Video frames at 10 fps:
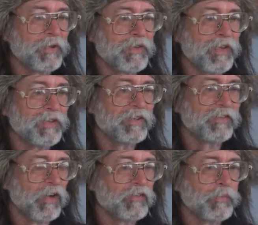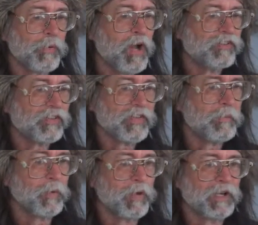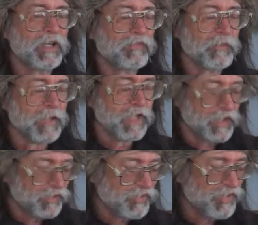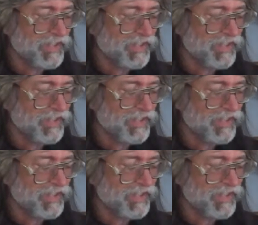with on this larger project I've been working on for many years.